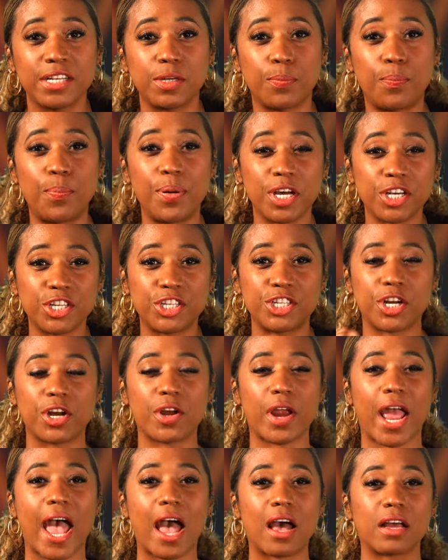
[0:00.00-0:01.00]
to push
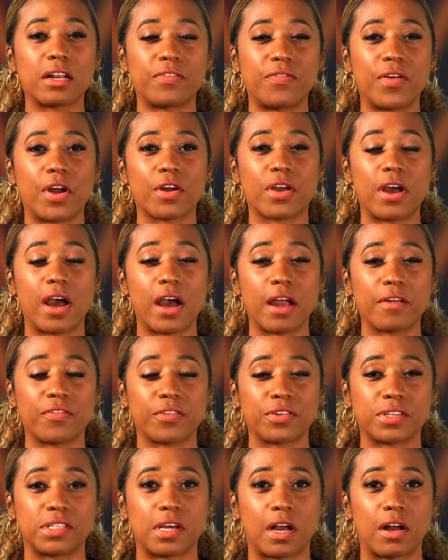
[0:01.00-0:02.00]
her out of her
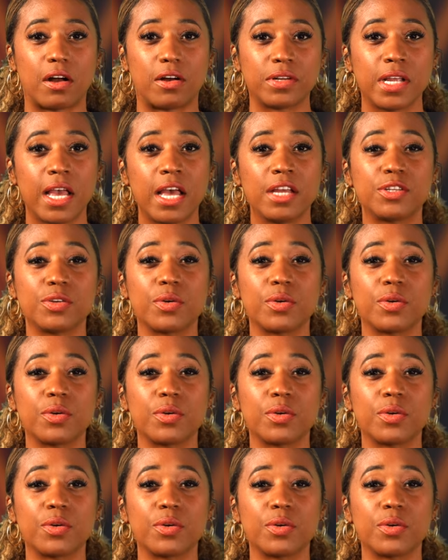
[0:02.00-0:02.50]
comfort zone,